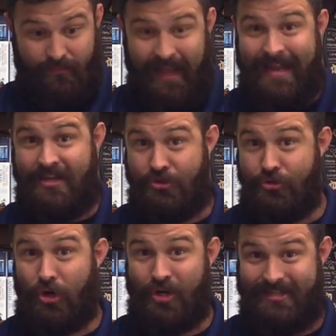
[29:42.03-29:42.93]
hey, as you
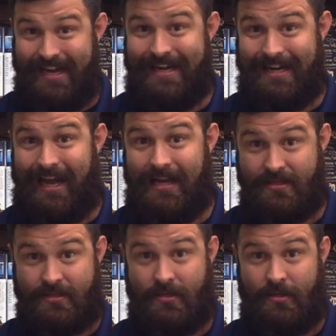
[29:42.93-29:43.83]
start dating
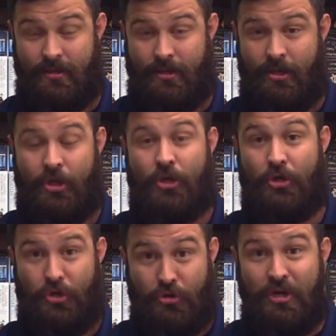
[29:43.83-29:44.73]
guys,
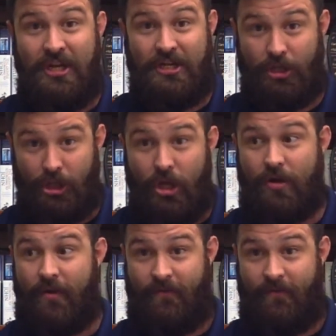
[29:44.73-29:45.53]
you need to look